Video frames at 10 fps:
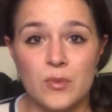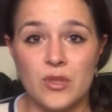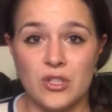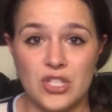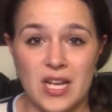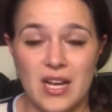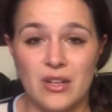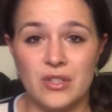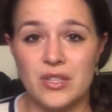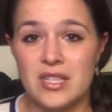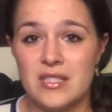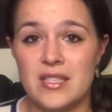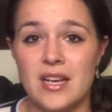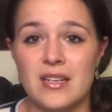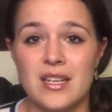with your child. These
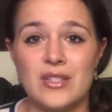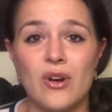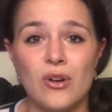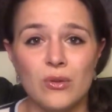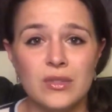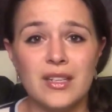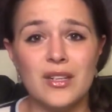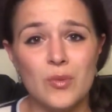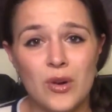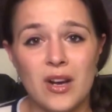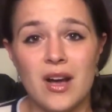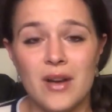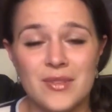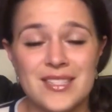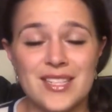techniques are only gonna work
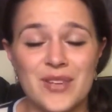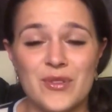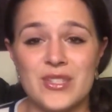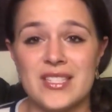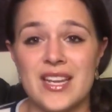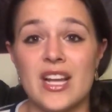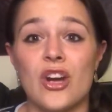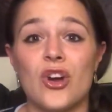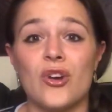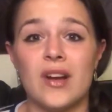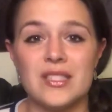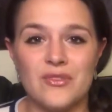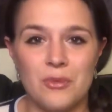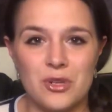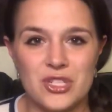obviously if you're sitting across
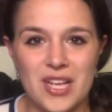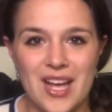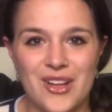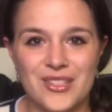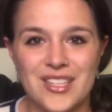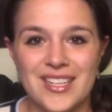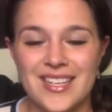from your child.